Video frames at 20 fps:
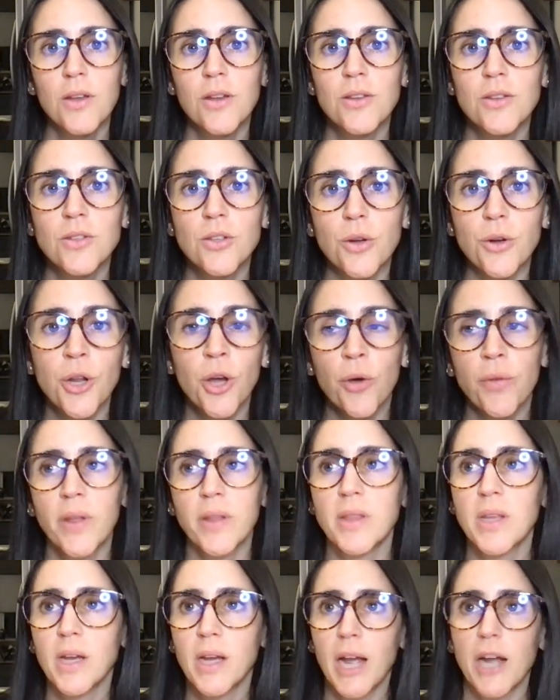So now
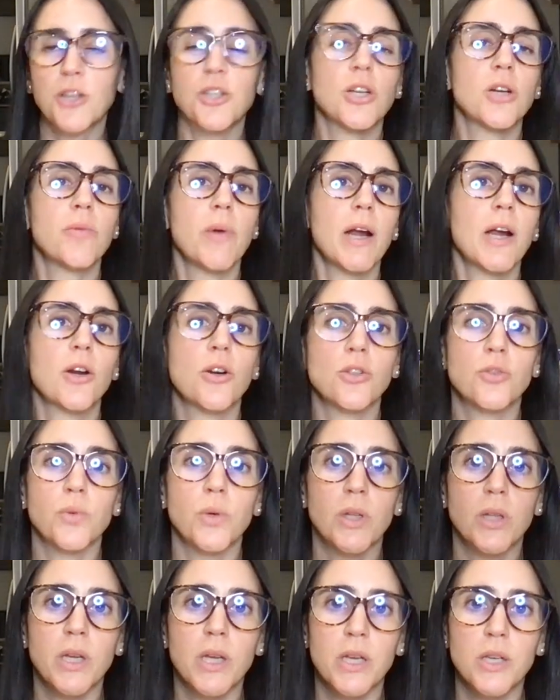that the Akashic Records
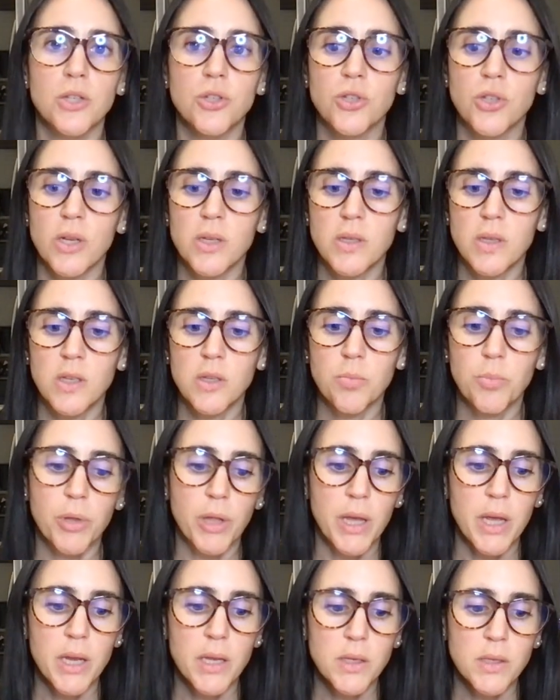really is just this
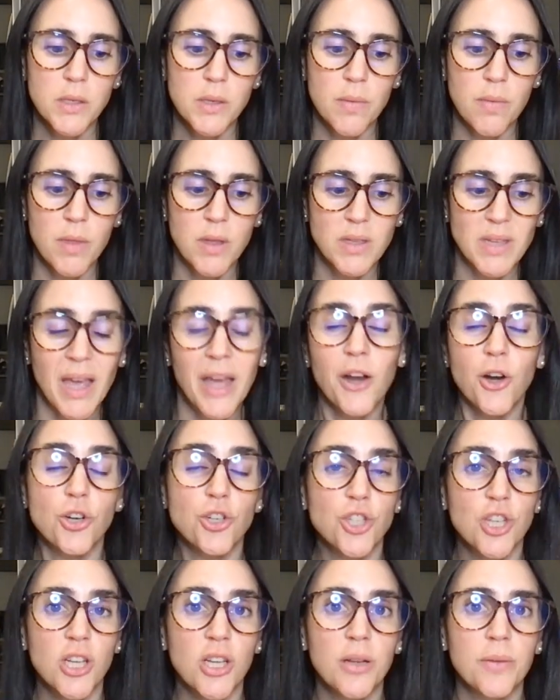place, this
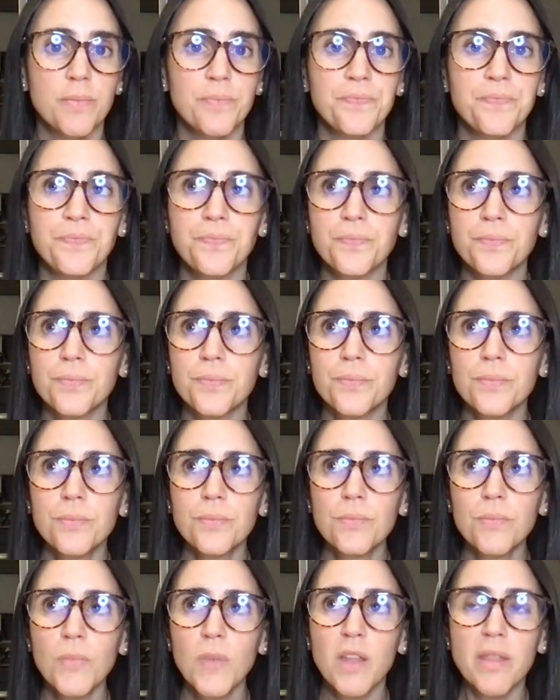energy
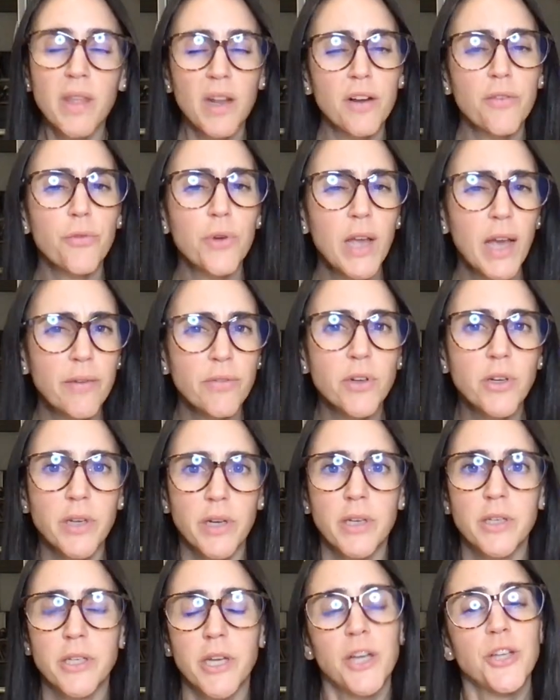that if we have a good
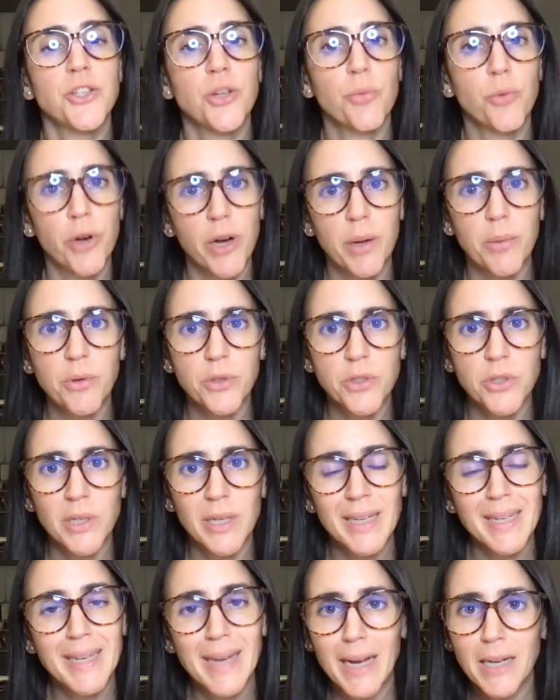intention, we're able to
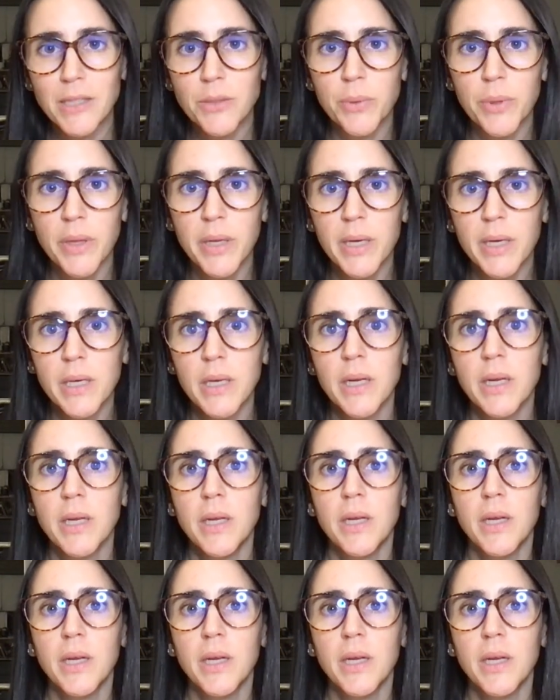connect with it.